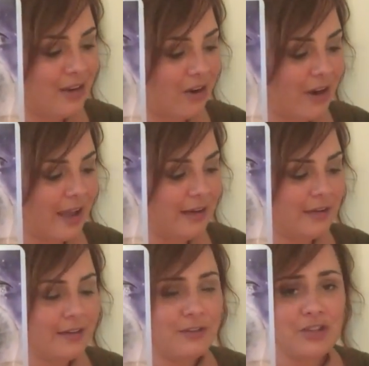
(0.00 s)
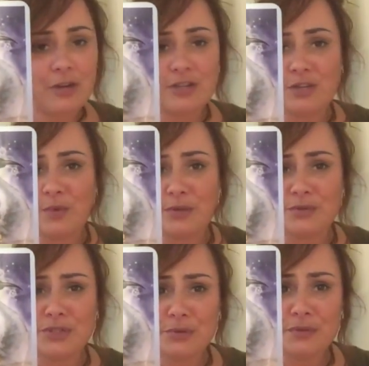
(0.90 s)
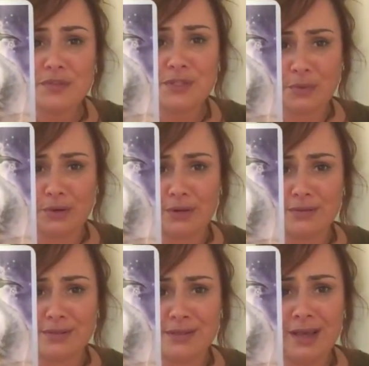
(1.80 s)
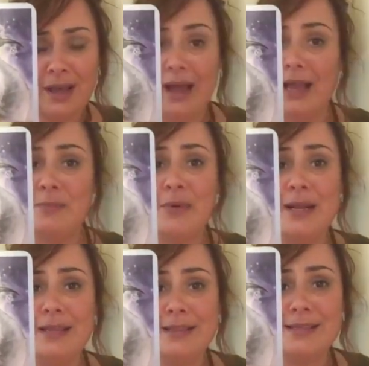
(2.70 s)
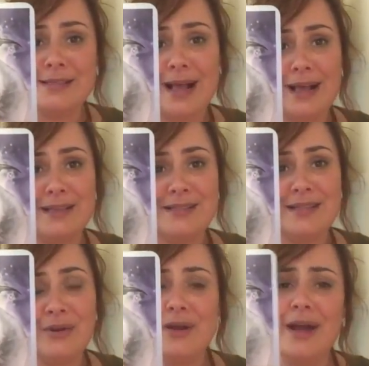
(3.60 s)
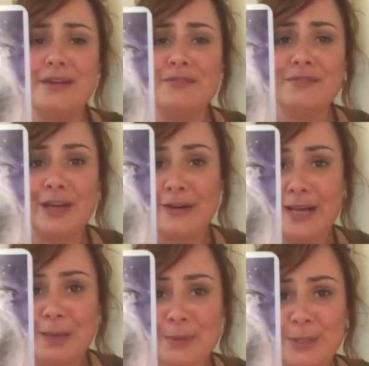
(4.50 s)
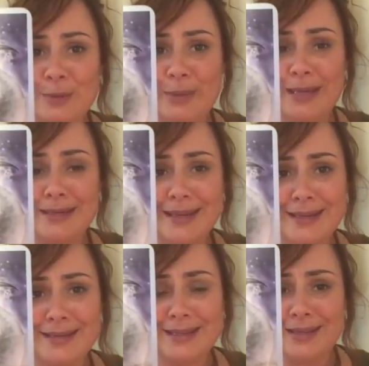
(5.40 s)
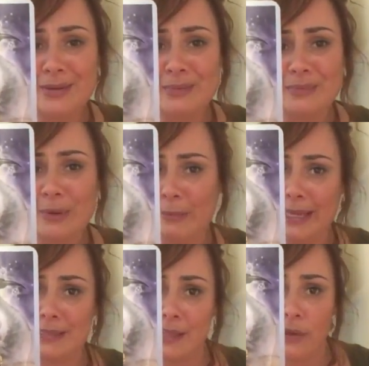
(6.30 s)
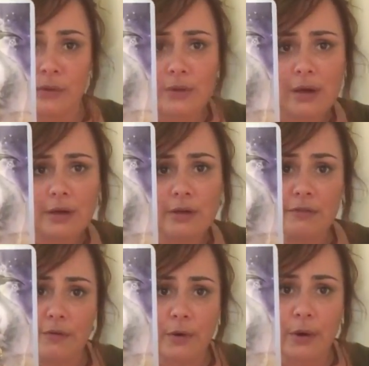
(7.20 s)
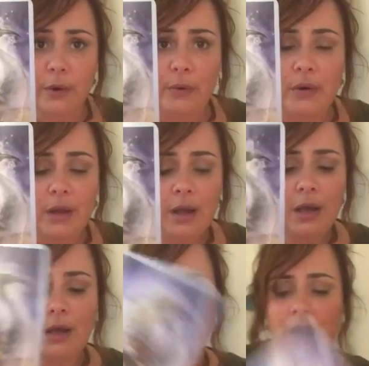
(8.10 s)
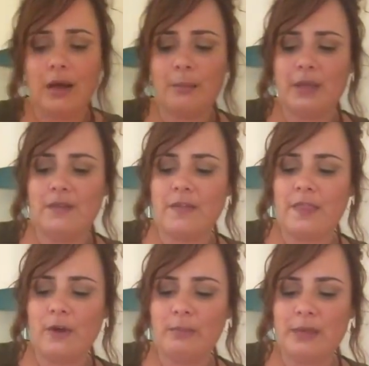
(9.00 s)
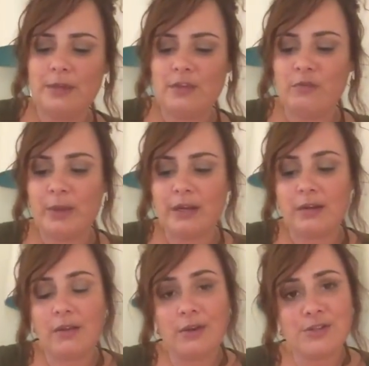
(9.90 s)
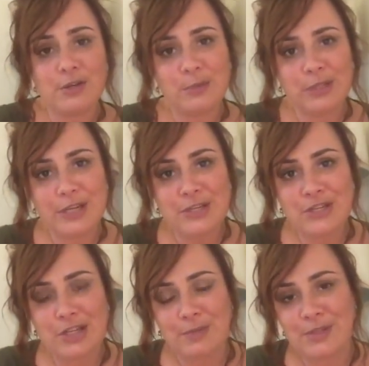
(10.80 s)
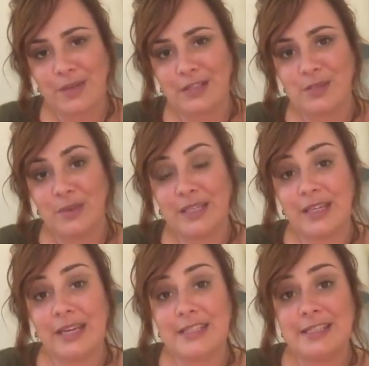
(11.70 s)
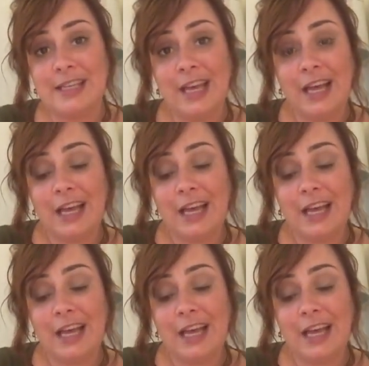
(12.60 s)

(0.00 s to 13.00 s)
here, and in conjunction with your Two of Swords, I'm reading this as they're kind of flaring up a little bit and getting a little romantical on you, Virgo, even though maybe you've been in a long-term relationship. So that's really nice.